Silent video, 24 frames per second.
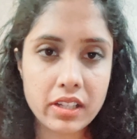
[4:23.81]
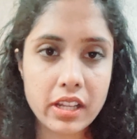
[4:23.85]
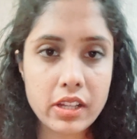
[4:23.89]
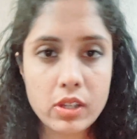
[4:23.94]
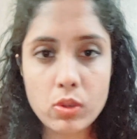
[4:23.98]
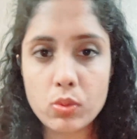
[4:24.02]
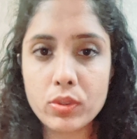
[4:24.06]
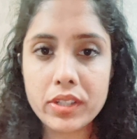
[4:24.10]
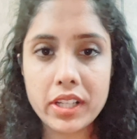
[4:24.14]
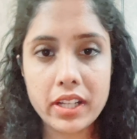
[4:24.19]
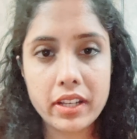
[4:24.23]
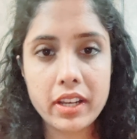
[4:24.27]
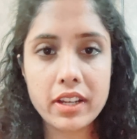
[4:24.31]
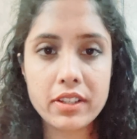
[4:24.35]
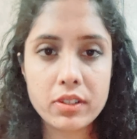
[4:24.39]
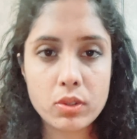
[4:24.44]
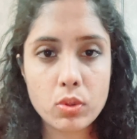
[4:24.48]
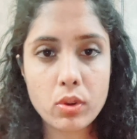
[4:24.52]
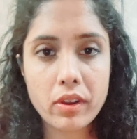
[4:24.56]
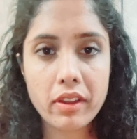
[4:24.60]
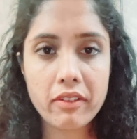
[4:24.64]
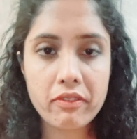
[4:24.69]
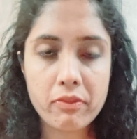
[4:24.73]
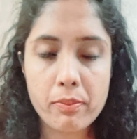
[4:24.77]
You needed to
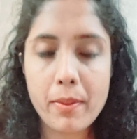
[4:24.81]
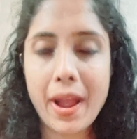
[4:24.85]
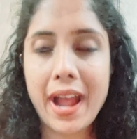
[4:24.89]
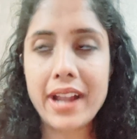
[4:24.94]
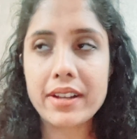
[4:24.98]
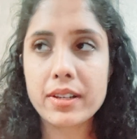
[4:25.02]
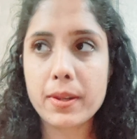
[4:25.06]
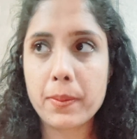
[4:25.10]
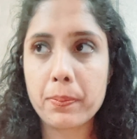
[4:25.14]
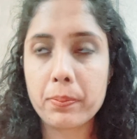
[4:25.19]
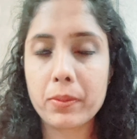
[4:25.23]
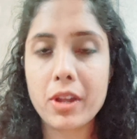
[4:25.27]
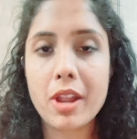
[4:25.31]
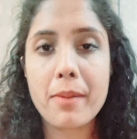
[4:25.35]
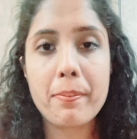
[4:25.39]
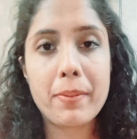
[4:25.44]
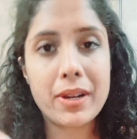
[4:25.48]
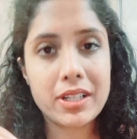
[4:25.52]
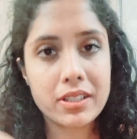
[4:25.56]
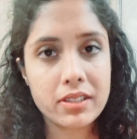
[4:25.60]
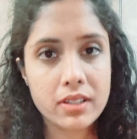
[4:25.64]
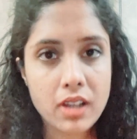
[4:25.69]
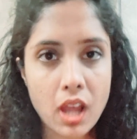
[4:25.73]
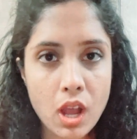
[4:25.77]
give PAN number.
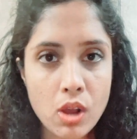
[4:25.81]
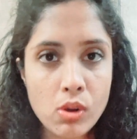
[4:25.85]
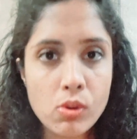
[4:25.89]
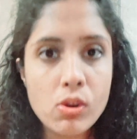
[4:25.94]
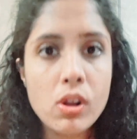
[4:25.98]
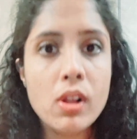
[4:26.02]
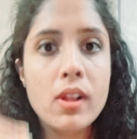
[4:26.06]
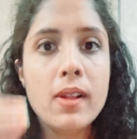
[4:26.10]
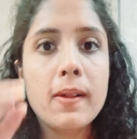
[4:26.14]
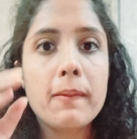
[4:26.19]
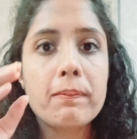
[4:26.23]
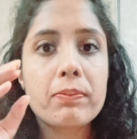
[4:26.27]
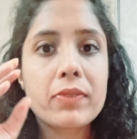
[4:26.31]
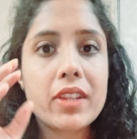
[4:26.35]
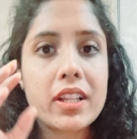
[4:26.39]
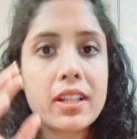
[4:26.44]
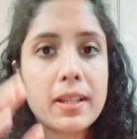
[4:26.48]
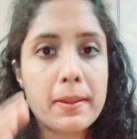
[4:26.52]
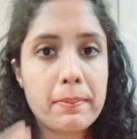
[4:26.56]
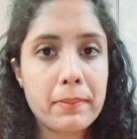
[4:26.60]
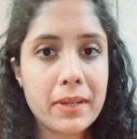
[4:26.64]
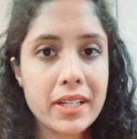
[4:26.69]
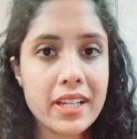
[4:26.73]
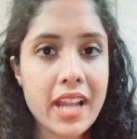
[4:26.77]
But now the
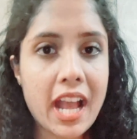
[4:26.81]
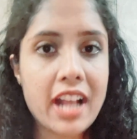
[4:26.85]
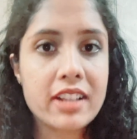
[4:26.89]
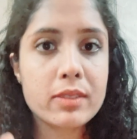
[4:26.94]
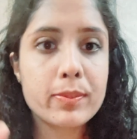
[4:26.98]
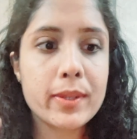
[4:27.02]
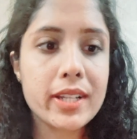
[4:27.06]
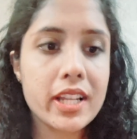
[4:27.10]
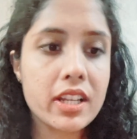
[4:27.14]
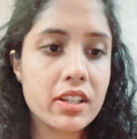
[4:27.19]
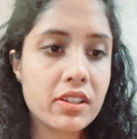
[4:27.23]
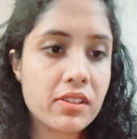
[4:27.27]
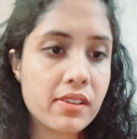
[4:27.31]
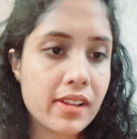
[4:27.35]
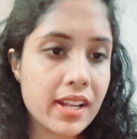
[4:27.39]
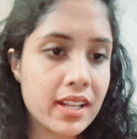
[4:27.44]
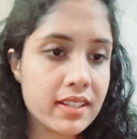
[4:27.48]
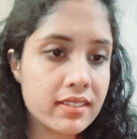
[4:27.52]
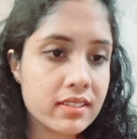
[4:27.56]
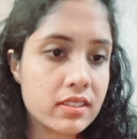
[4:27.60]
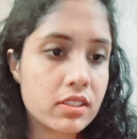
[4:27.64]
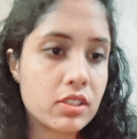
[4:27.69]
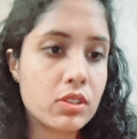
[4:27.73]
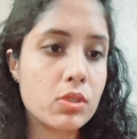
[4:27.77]
limit has been
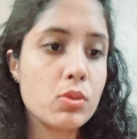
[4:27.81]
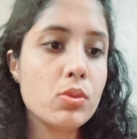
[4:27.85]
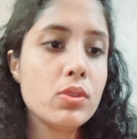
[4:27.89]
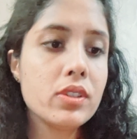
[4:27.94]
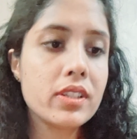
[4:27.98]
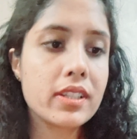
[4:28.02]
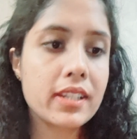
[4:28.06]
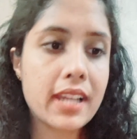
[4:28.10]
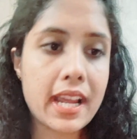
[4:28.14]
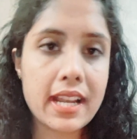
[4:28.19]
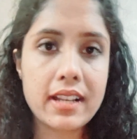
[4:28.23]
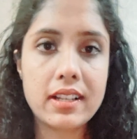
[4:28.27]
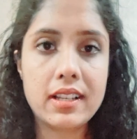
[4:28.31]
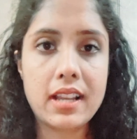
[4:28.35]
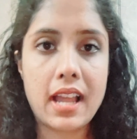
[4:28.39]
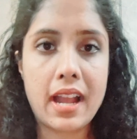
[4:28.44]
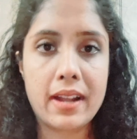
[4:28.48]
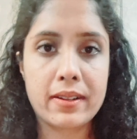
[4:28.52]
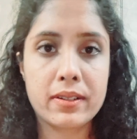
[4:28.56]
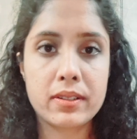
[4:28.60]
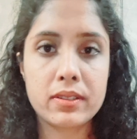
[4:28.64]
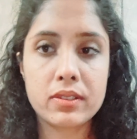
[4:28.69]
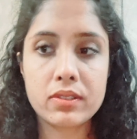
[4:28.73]
increased to 10 lakhs.